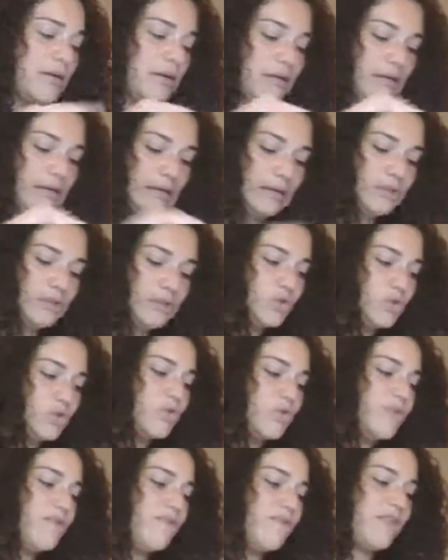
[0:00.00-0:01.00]
into the
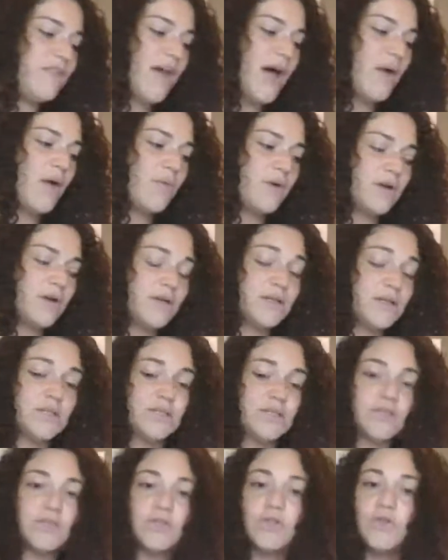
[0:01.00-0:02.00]
flour
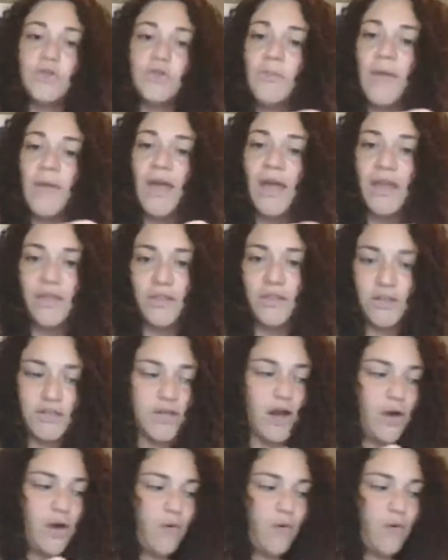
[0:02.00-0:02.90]
to make the dough.